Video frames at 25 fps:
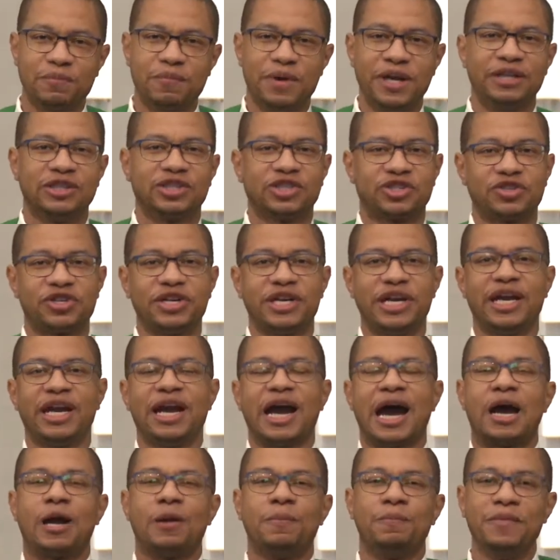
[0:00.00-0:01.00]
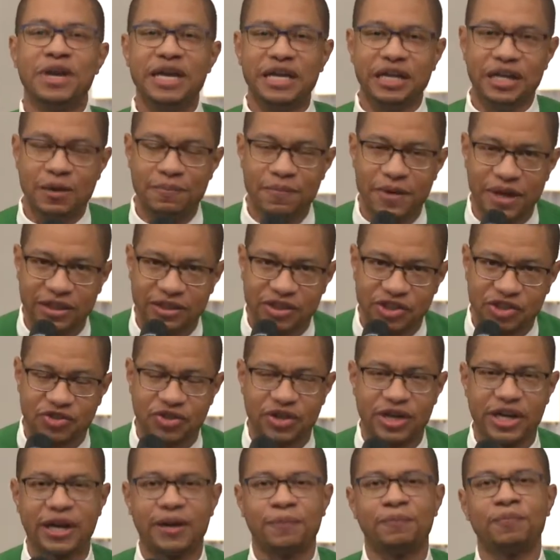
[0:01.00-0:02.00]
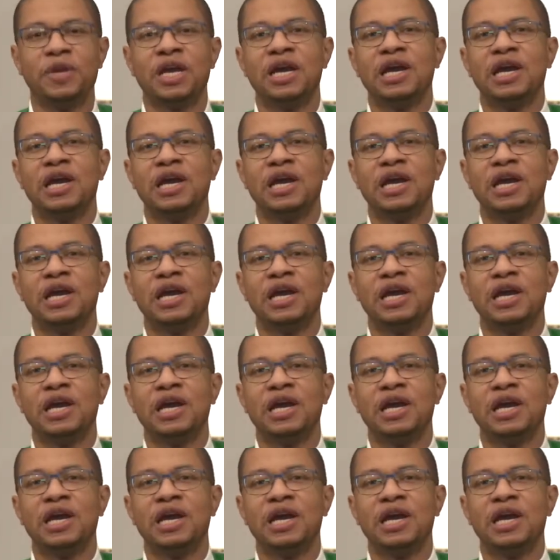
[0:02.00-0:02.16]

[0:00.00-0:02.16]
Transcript: ministry, our media ministry,